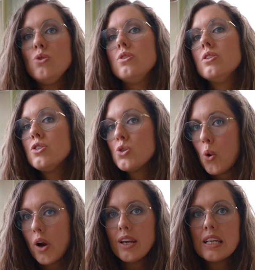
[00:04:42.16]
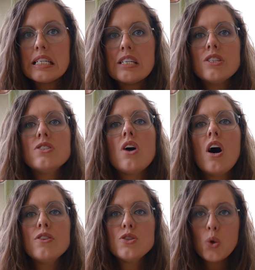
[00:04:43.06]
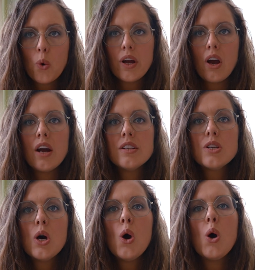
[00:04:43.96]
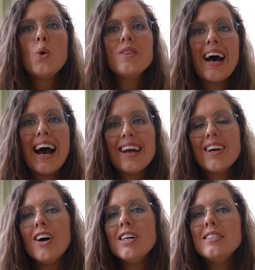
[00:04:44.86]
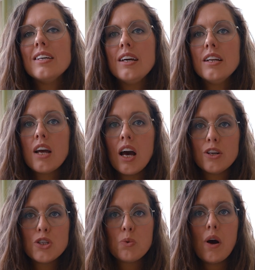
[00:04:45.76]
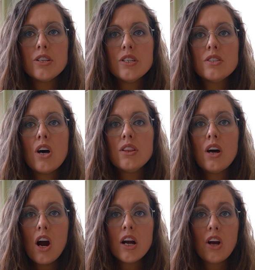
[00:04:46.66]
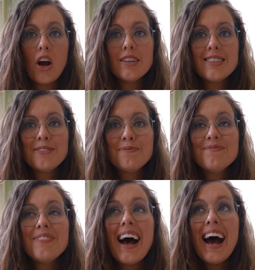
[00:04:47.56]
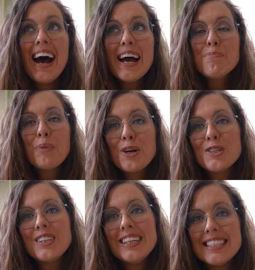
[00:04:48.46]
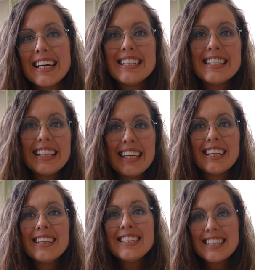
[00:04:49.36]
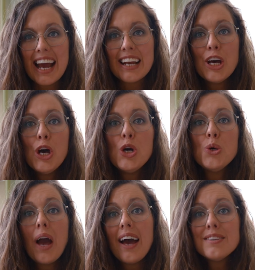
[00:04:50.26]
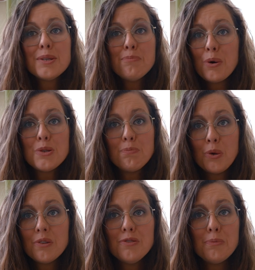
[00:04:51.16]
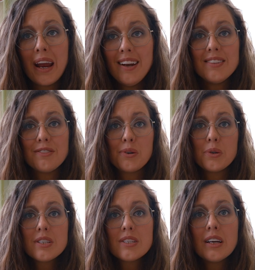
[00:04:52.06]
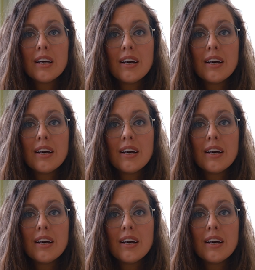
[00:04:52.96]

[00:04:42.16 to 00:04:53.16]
using the scoring conditions on the scoring cards, with the icons and color swatches on the art cards. I personally tend to lean on the side who has the most beautiful paintings, of course.